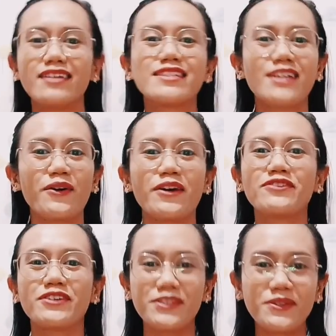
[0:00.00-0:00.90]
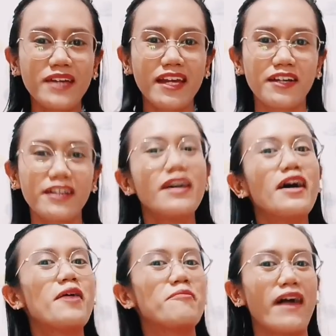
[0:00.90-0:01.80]
So if you're new here,
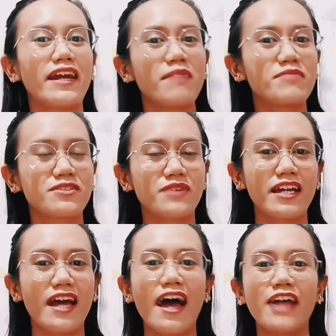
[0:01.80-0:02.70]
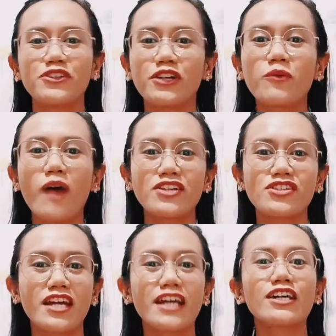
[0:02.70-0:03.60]
my name is Rhea and you're
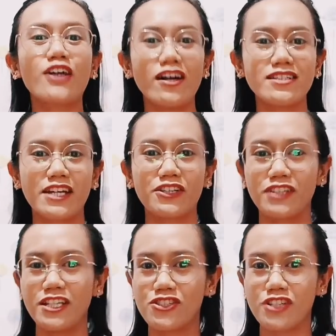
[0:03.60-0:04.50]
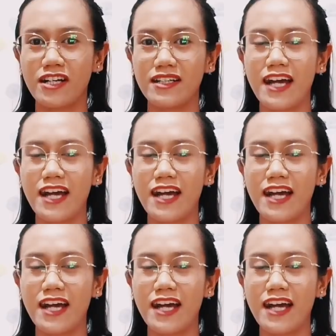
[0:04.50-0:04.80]
watching Call Center Ninja.